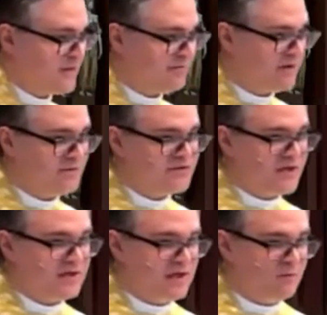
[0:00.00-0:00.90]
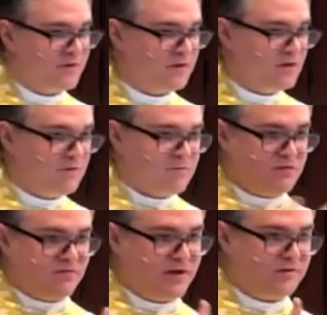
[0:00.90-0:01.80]
Revved Up for Sunday, with
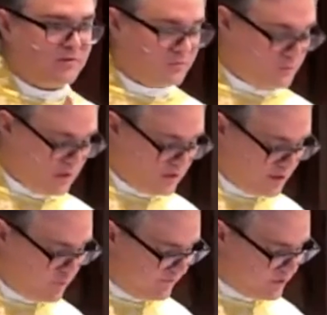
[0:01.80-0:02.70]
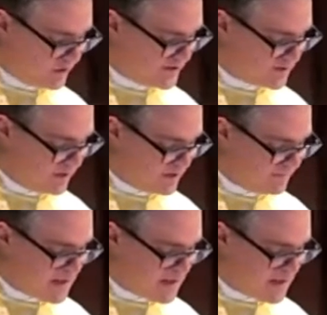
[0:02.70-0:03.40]
me, Father Peter, and Reverend Elizabeth,